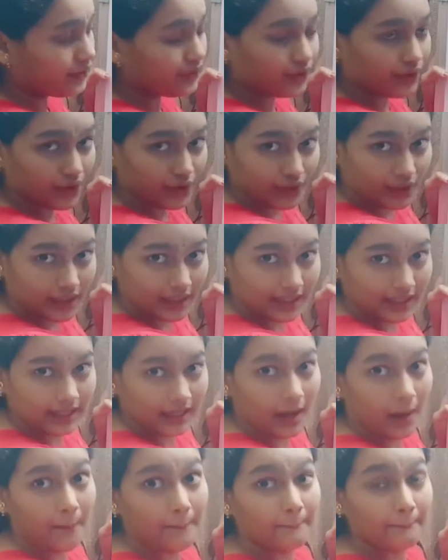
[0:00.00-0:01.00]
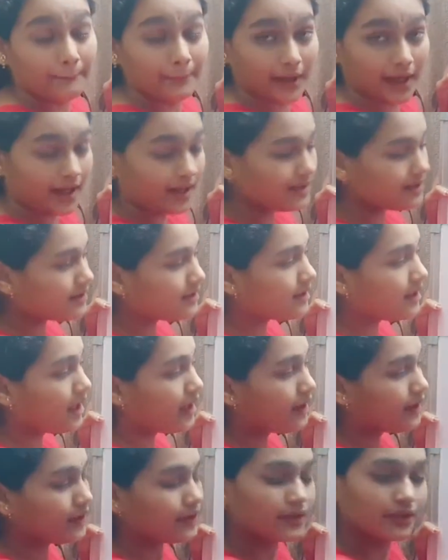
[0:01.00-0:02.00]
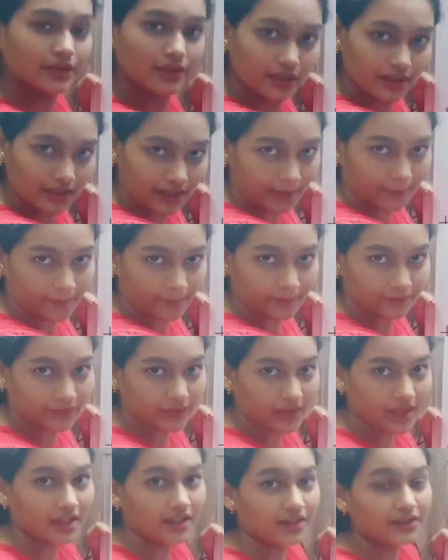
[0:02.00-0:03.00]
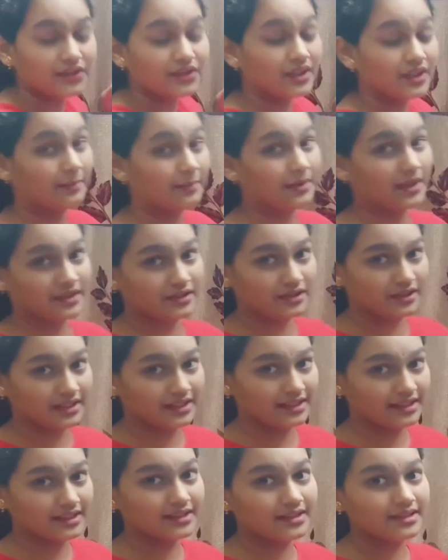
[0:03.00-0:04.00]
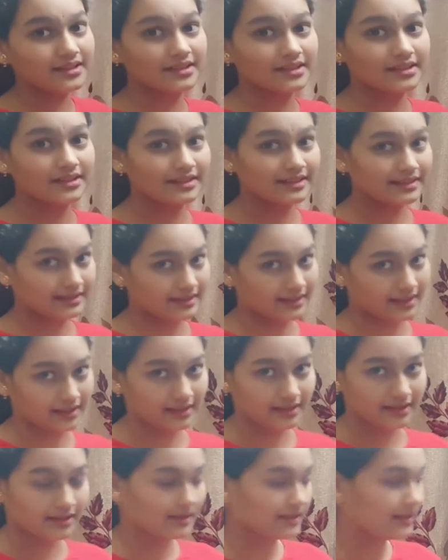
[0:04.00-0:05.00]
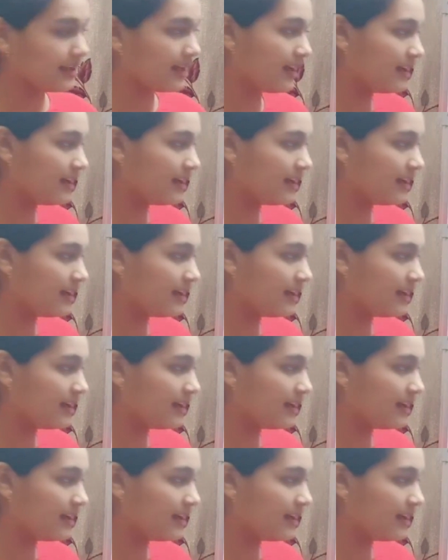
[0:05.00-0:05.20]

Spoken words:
3 plus 3. 3 plus 3 is 6.